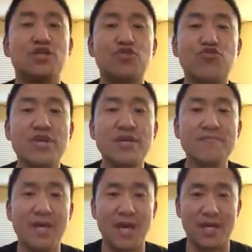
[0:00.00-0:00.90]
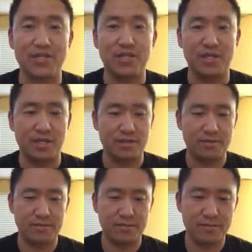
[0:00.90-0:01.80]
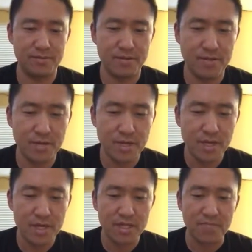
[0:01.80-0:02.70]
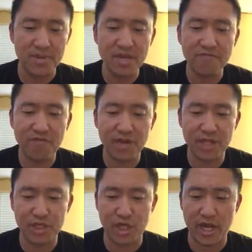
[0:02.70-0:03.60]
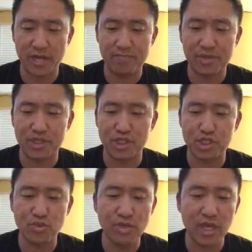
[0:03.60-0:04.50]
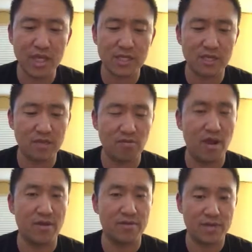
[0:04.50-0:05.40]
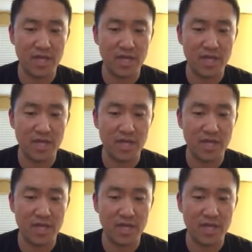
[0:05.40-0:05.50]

Dream catching. The big friendly giant put the suitcase on the ground.